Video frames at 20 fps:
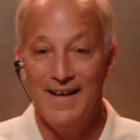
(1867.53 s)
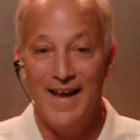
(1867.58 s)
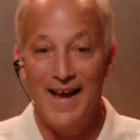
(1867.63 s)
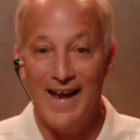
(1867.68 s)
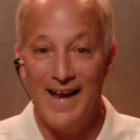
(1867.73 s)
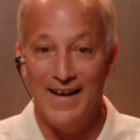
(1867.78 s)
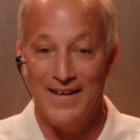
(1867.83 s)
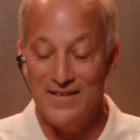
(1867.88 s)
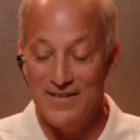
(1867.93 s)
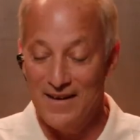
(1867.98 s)

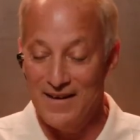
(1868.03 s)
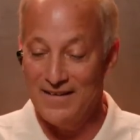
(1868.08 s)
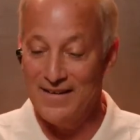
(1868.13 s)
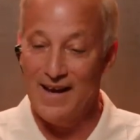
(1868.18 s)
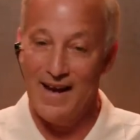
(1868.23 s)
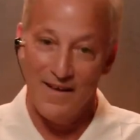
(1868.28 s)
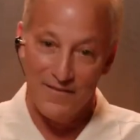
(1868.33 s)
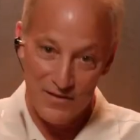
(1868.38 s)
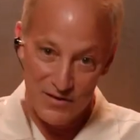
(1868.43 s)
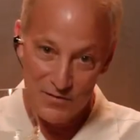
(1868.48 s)
And
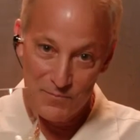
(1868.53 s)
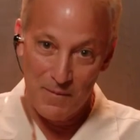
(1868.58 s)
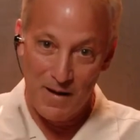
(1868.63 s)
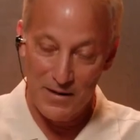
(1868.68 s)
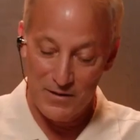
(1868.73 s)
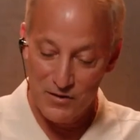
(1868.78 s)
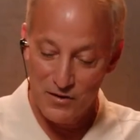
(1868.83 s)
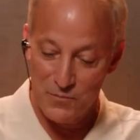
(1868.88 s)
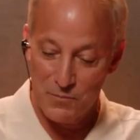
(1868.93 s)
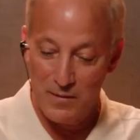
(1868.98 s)
yeah, this
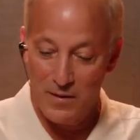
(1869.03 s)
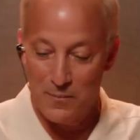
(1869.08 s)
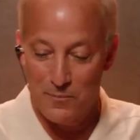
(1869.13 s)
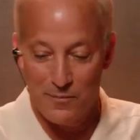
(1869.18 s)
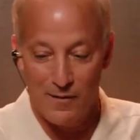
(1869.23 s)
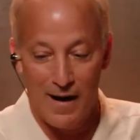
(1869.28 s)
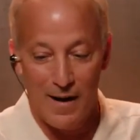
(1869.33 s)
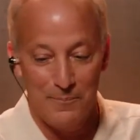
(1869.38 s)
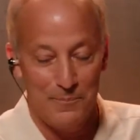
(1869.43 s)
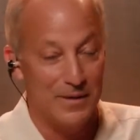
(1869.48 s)
might just be a
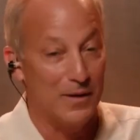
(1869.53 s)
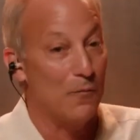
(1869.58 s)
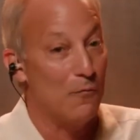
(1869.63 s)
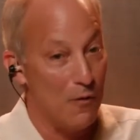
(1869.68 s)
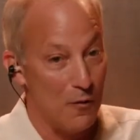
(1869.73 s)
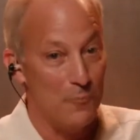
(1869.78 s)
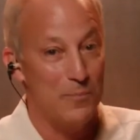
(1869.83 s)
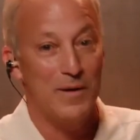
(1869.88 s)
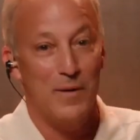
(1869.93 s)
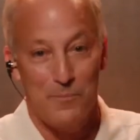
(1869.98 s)
prop, but it
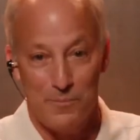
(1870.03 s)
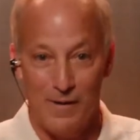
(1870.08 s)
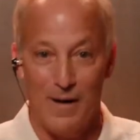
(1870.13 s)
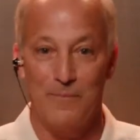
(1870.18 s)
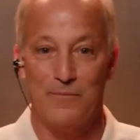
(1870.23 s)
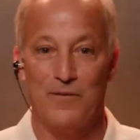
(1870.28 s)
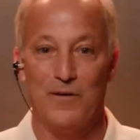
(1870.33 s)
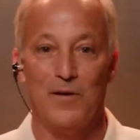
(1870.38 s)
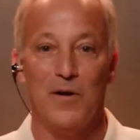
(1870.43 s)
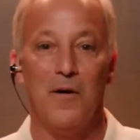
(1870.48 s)
won't be a
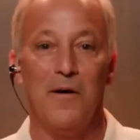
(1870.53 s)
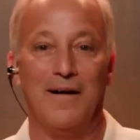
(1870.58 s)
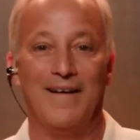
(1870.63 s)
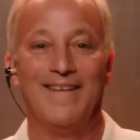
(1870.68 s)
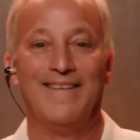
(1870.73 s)
prop for long.